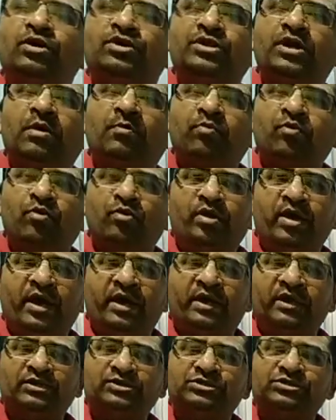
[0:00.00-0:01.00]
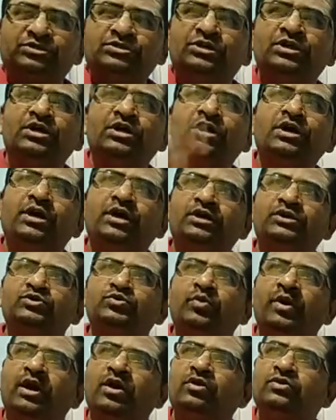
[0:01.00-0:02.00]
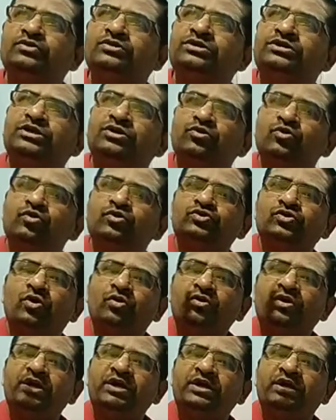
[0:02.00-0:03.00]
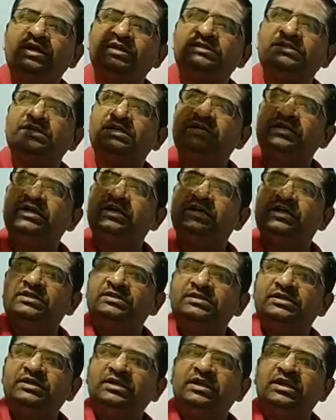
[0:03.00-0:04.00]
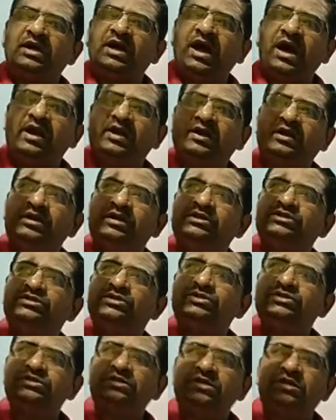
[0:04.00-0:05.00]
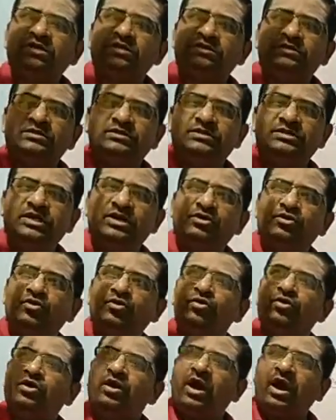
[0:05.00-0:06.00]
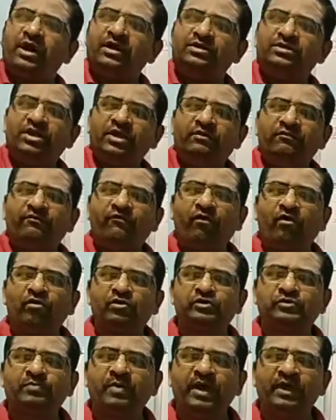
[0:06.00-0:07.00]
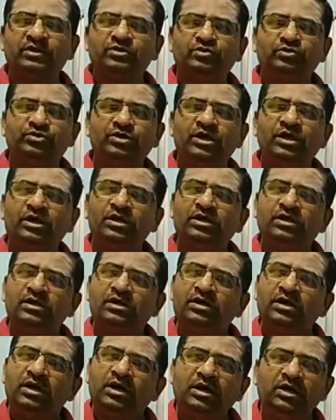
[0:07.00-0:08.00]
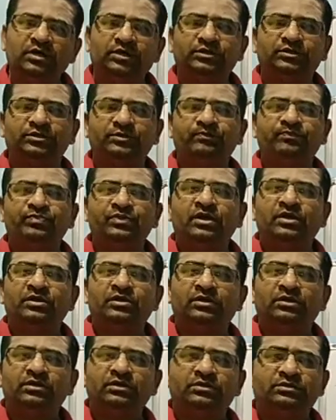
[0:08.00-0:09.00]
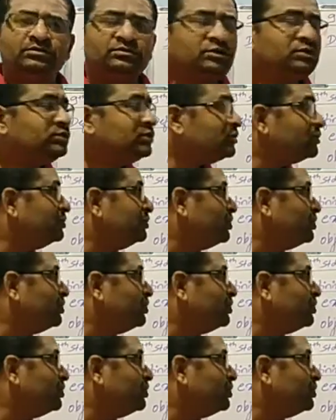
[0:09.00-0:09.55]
in the upward direction, its velocity goes on decreasing and reaches zero and then falls back to the earth. This is